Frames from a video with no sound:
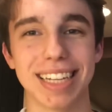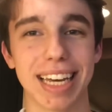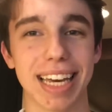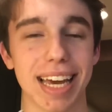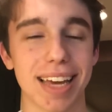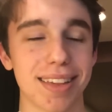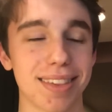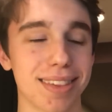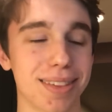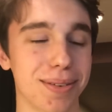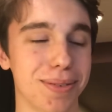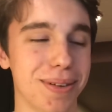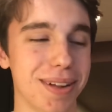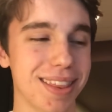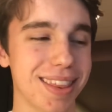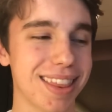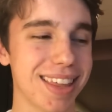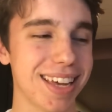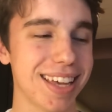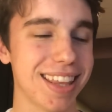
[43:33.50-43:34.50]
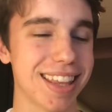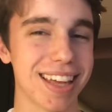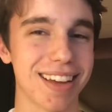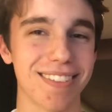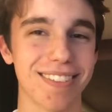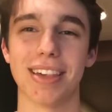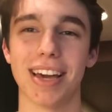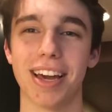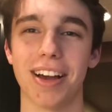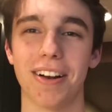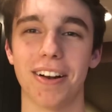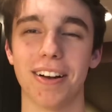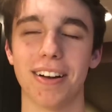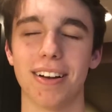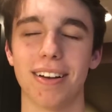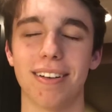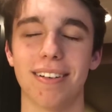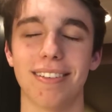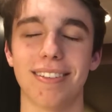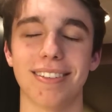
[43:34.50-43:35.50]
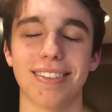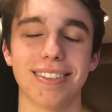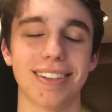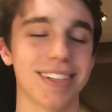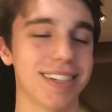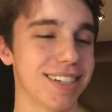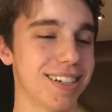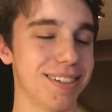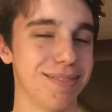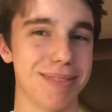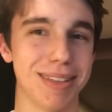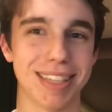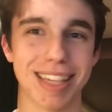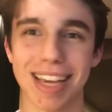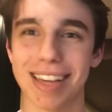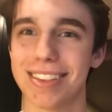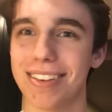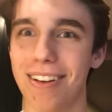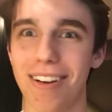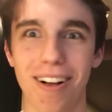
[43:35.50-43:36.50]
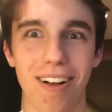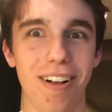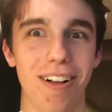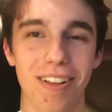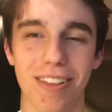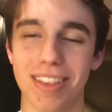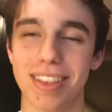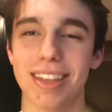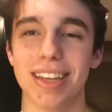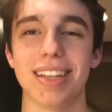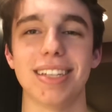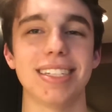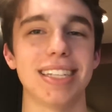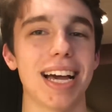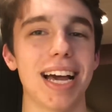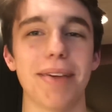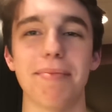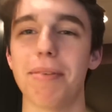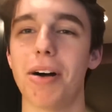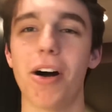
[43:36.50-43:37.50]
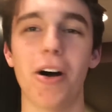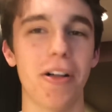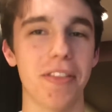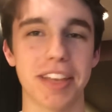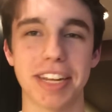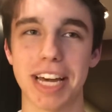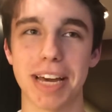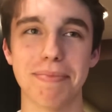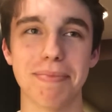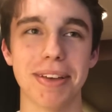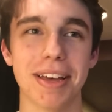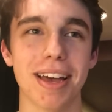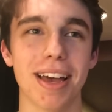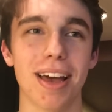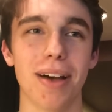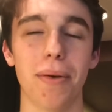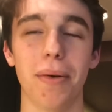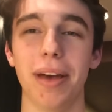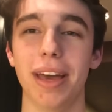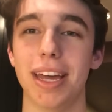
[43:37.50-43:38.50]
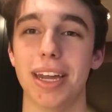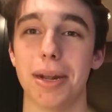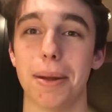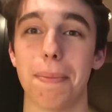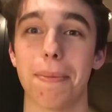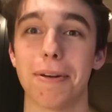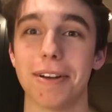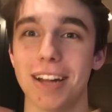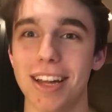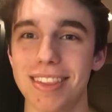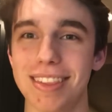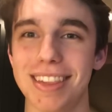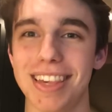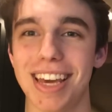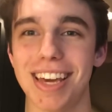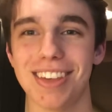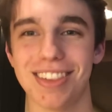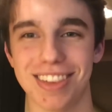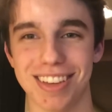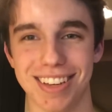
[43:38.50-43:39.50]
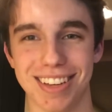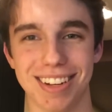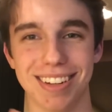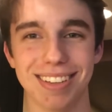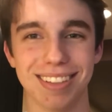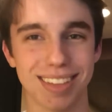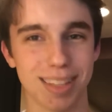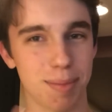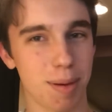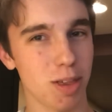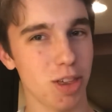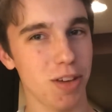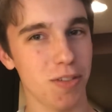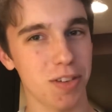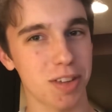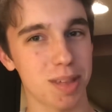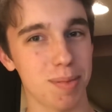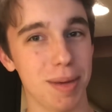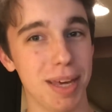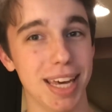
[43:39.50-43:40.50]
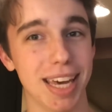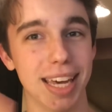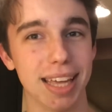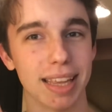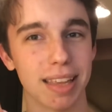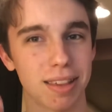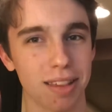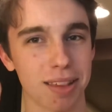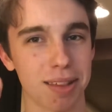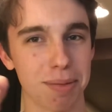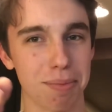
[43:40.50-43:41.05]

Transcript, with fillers: I guess the one thing that I heard ugh, mistakes all the time, all the time in pronunciation, especially for speaking, this is